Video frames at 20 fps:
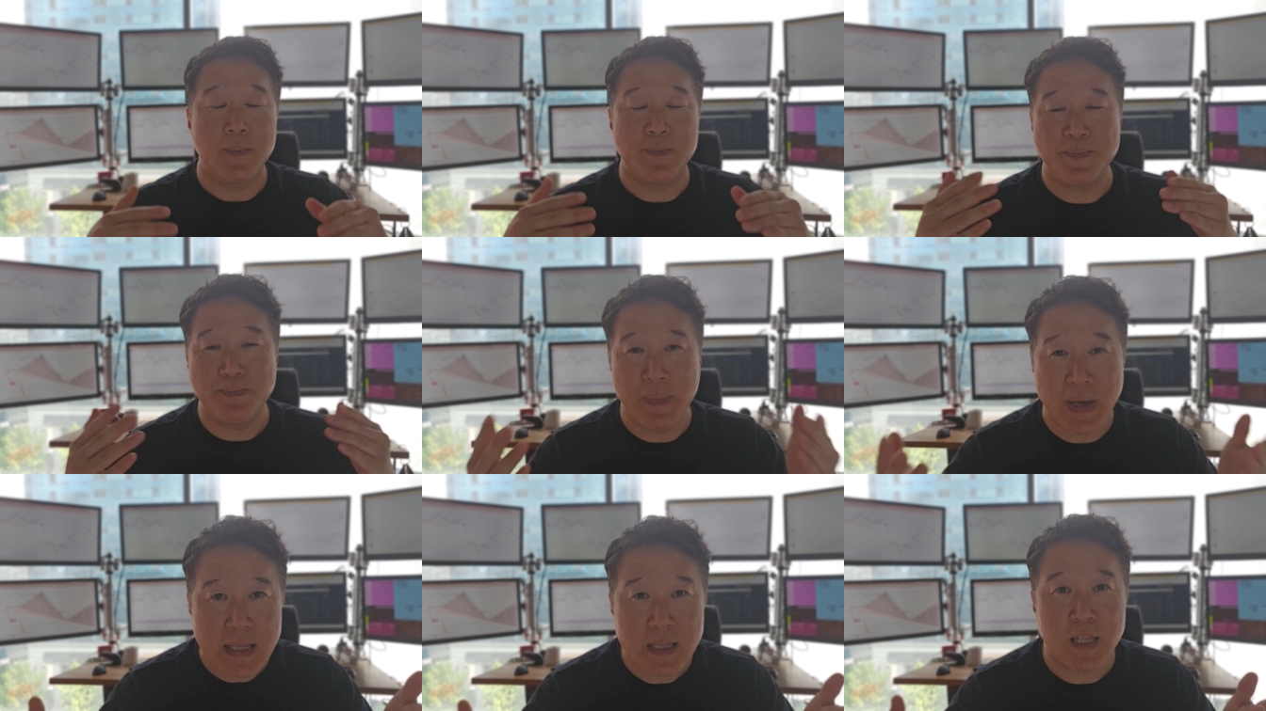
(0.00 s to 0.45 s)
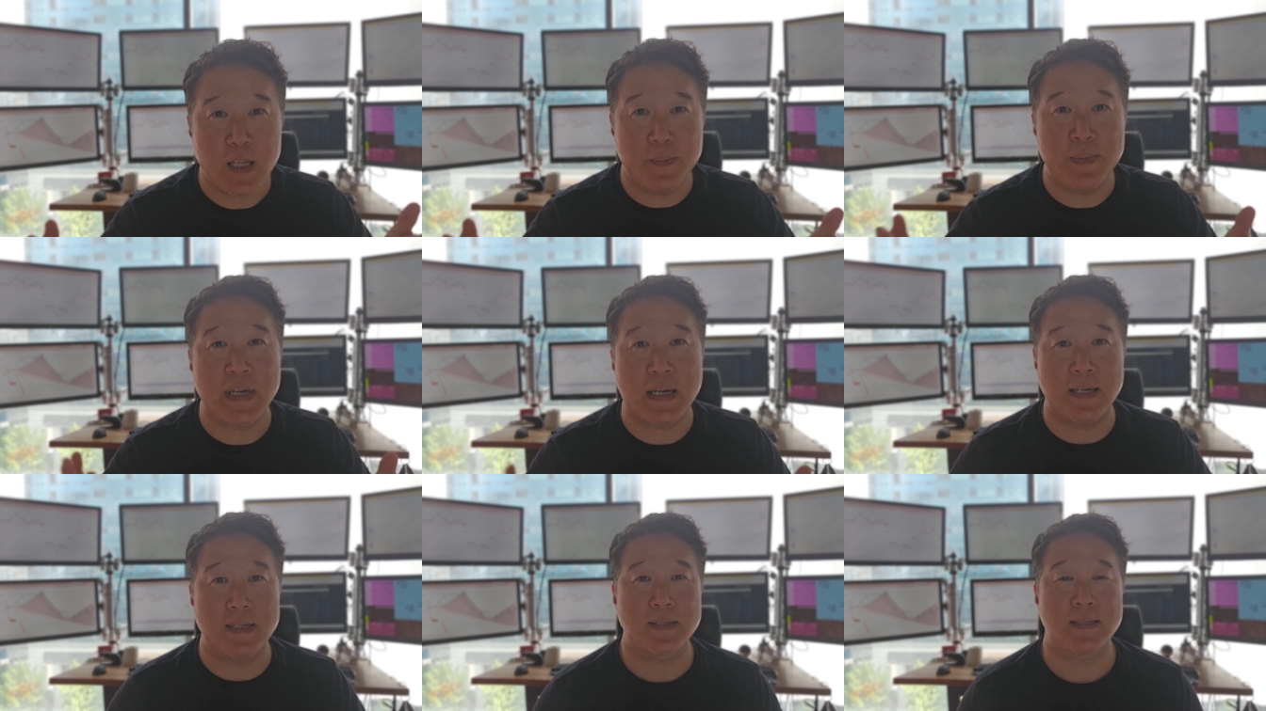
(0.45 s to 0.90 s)
mainly
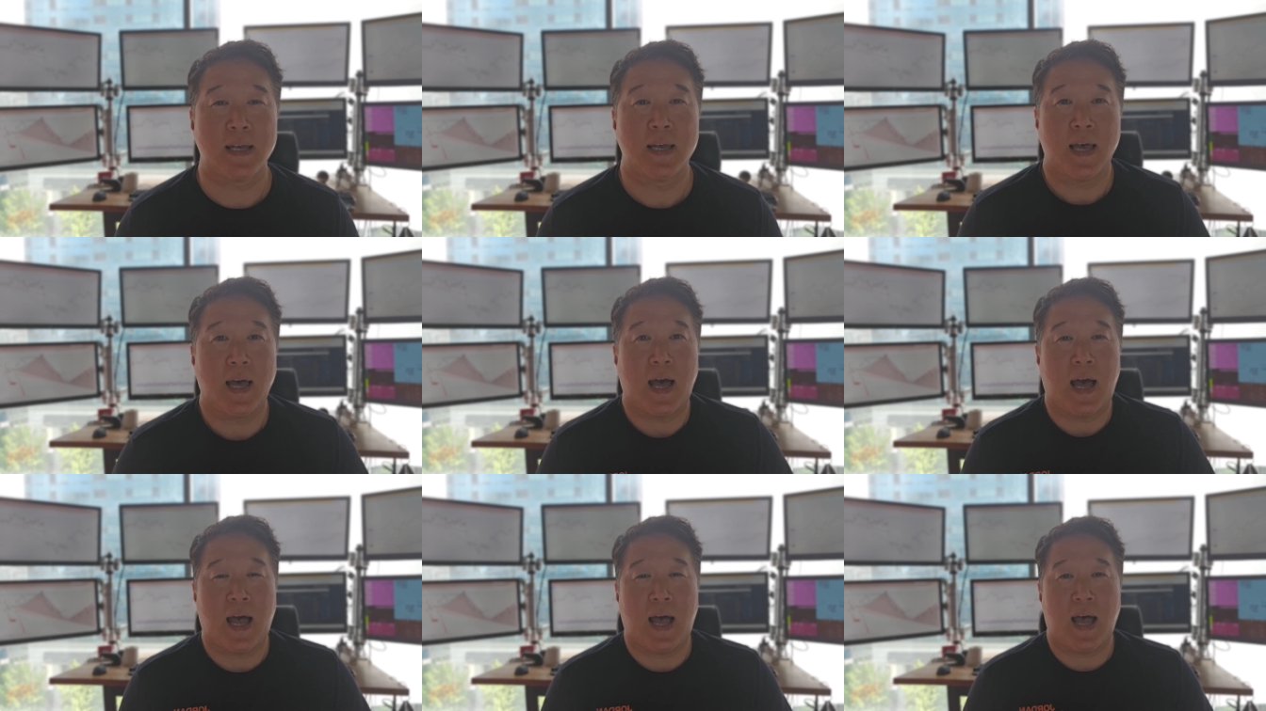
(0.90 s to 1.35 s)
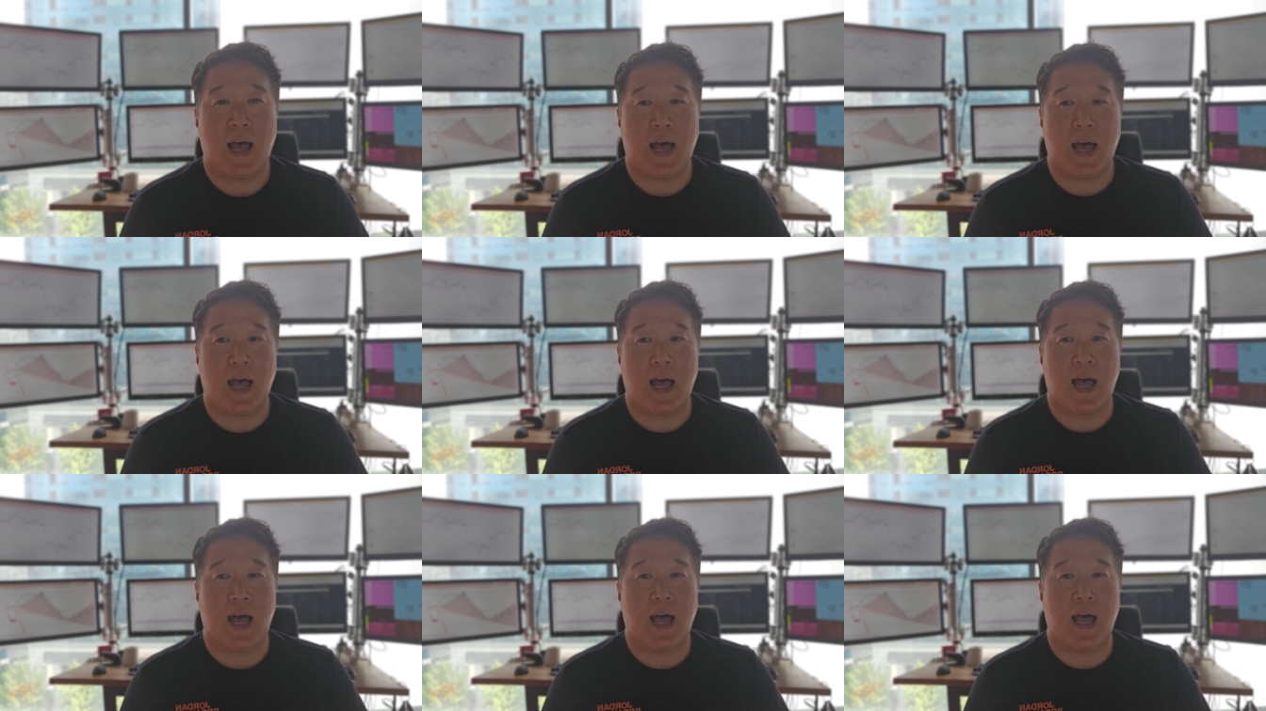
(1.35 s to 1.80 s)
because
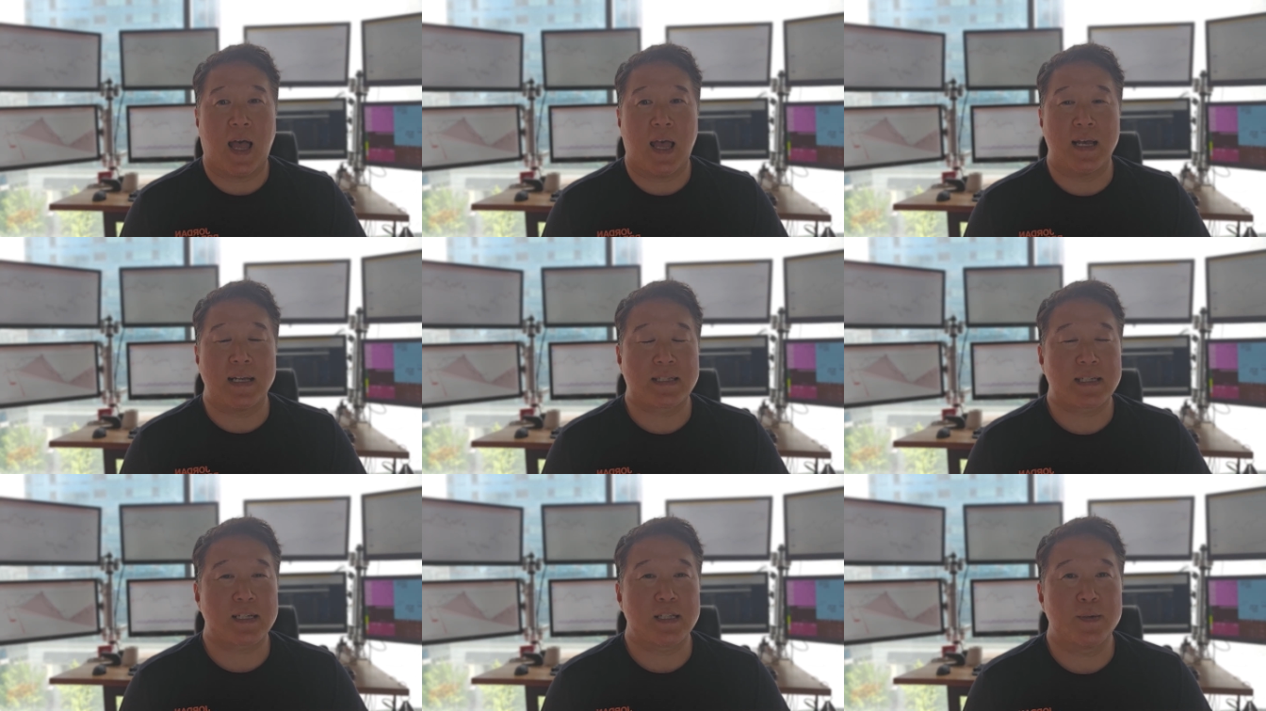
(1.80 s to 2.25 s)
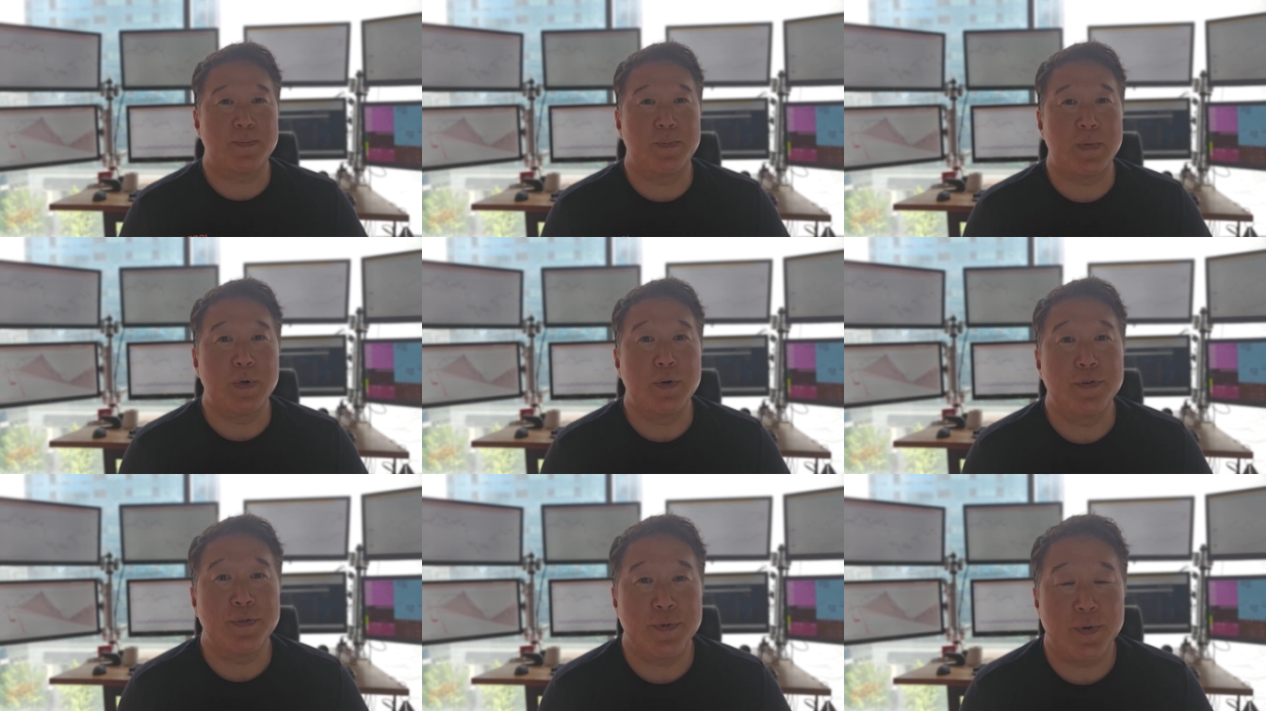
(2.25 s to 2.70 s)
it's gonna
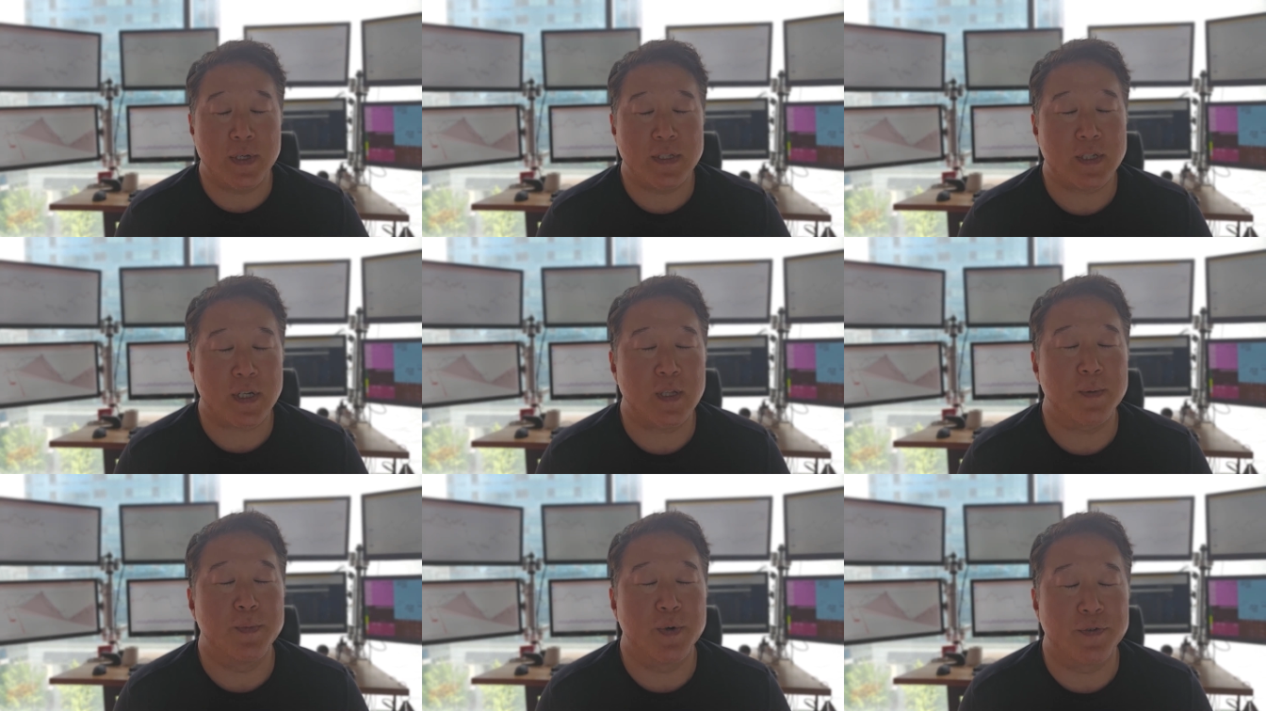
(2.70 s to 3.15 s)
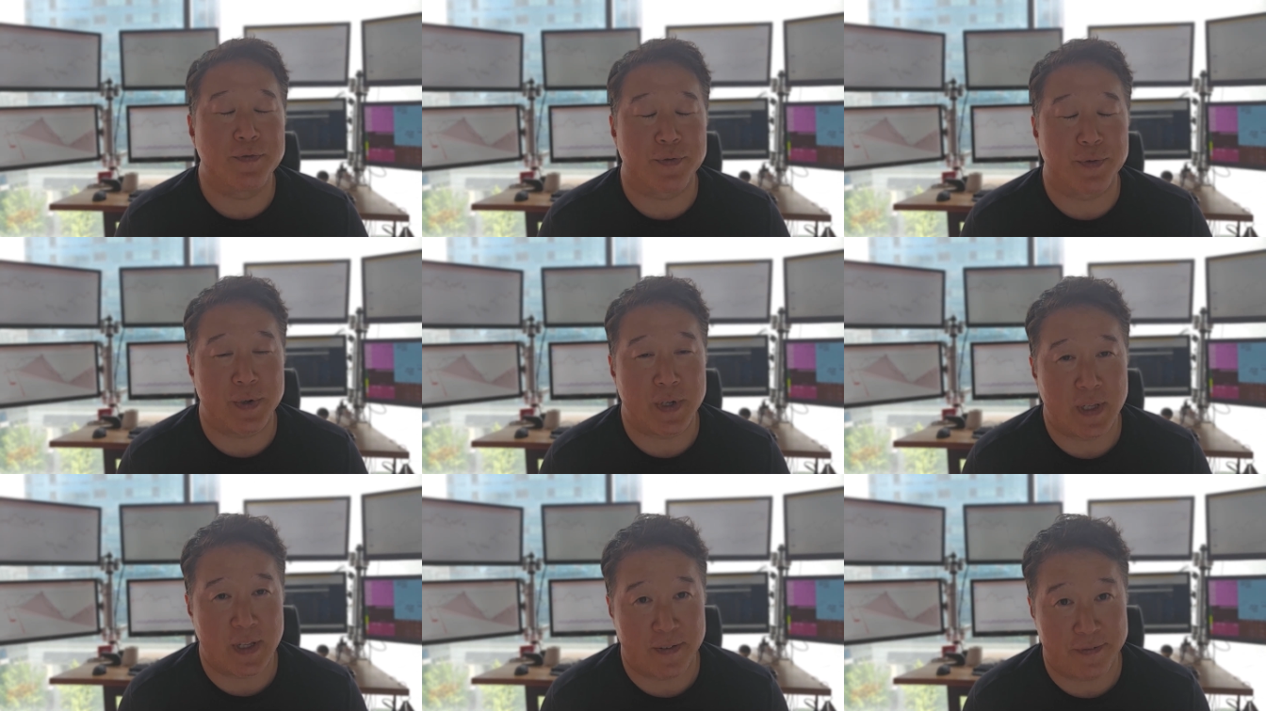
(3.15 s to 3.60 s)
move. It's gonna move
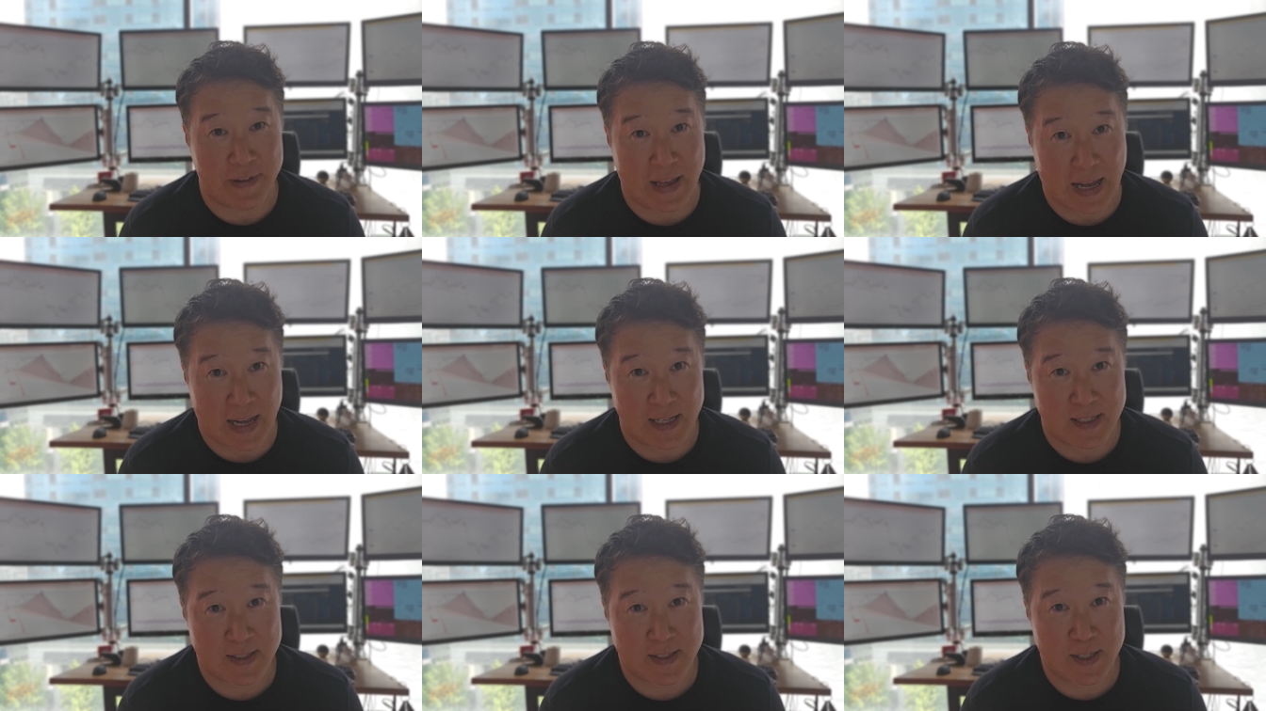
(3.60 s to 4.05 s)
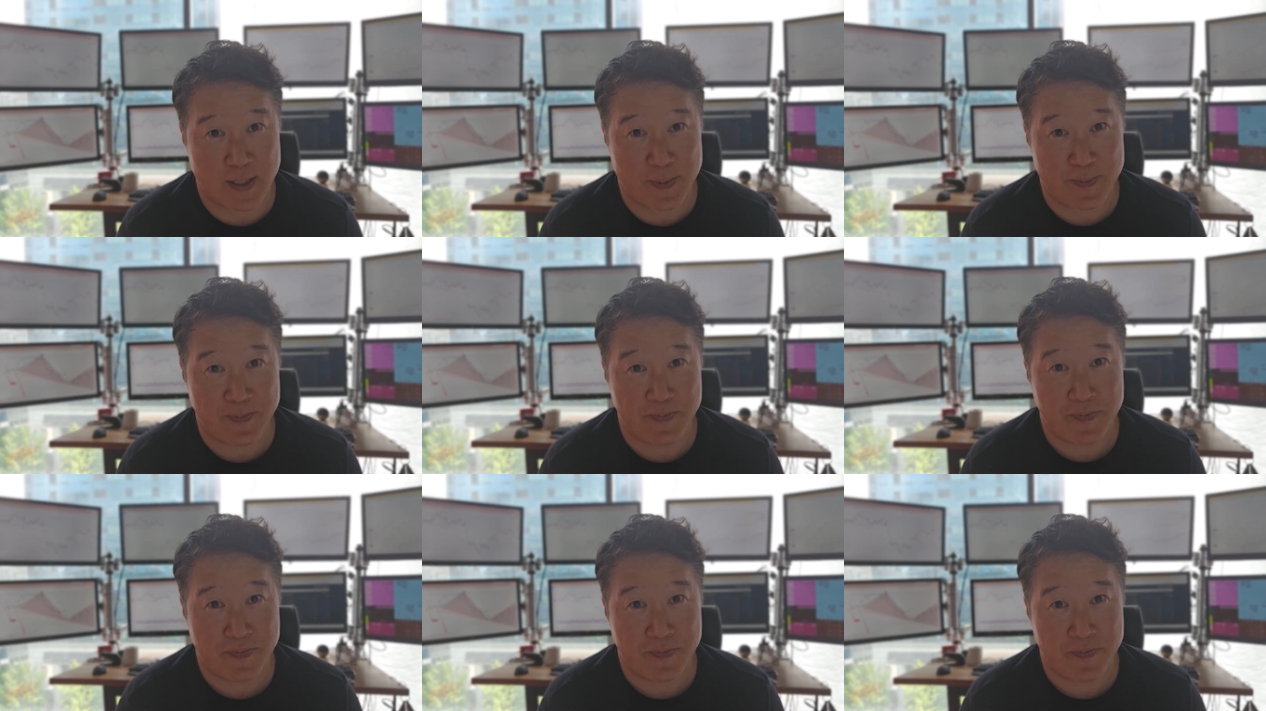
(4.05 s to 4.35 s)
really fast.